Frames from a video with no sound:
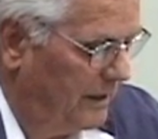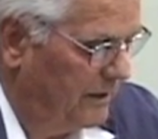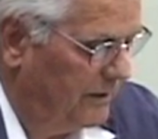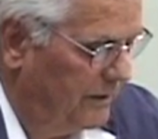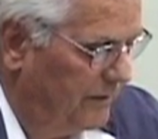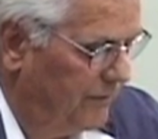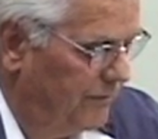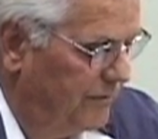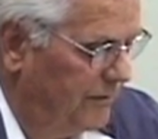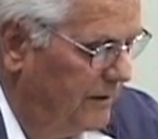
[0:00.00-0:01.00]
And
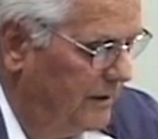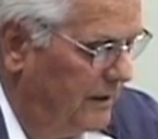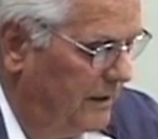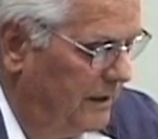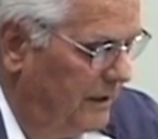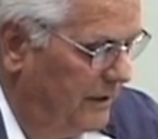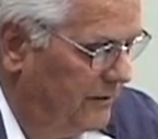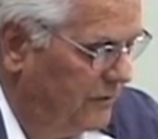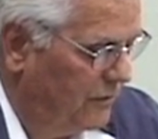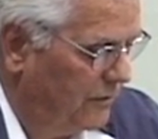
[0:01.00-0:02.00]
if
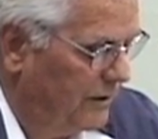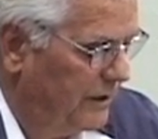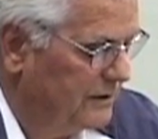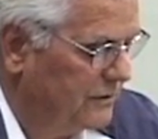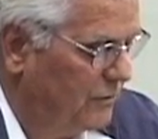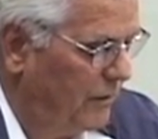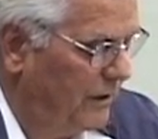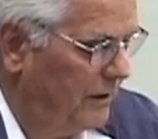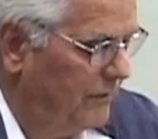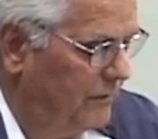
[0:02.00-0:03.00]
eternity's
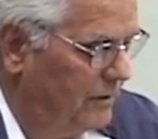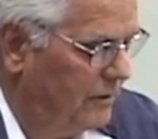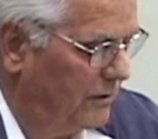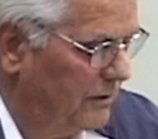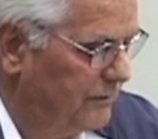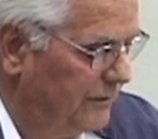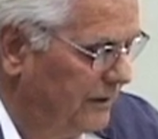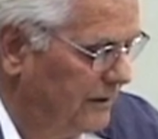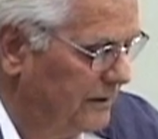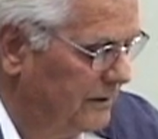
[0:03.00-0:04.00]
graved
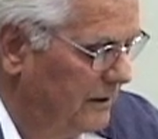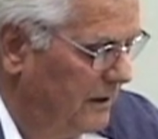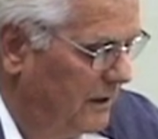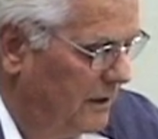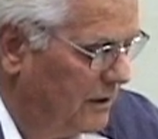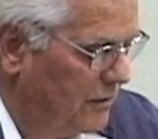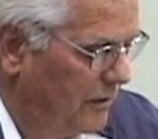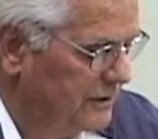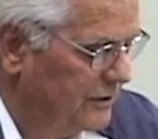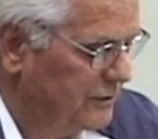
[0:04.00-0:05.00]
colophon
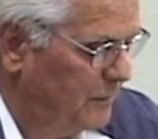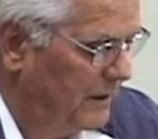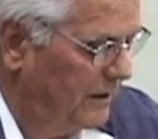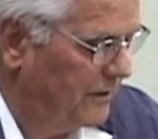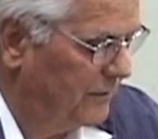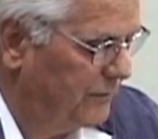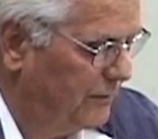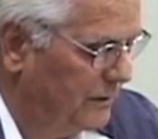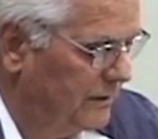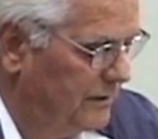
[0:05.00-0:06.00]
crushes beneath a
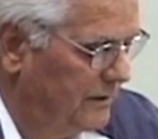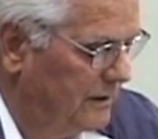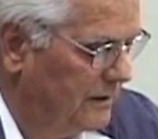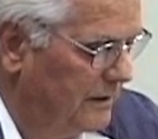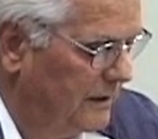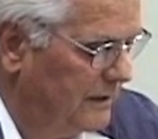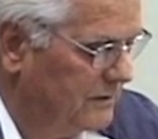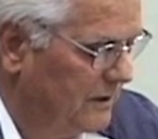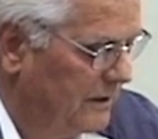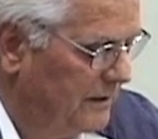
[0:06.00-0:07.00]
foot
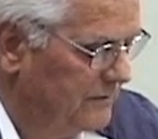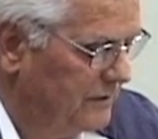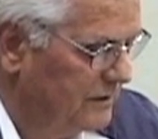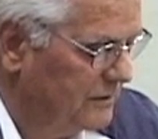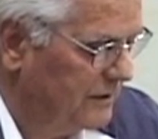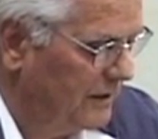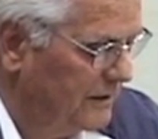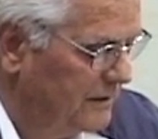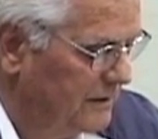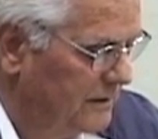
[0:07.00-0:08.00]
as leaves
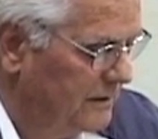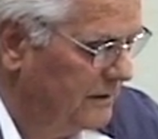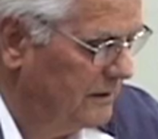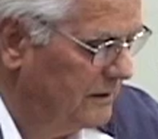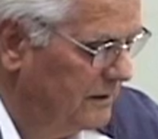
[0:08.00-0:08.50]
descend,